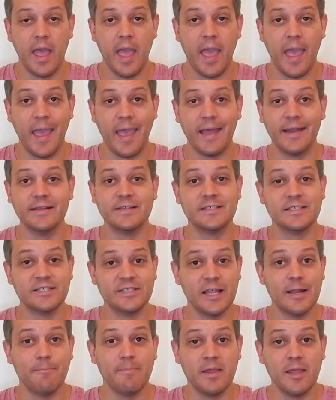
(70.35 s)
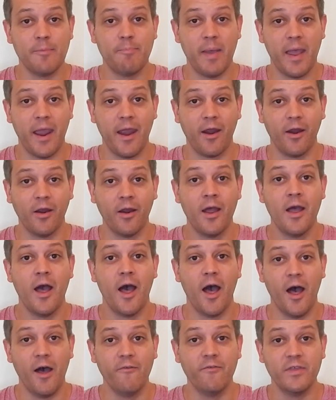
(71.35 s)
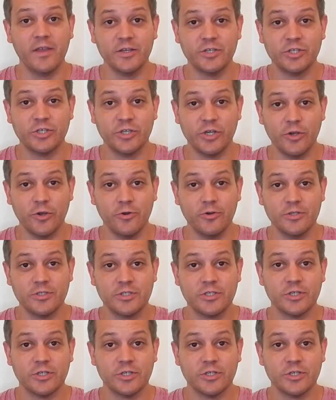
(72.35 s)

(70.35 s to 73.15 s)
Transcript: and sent me a pair of these shoes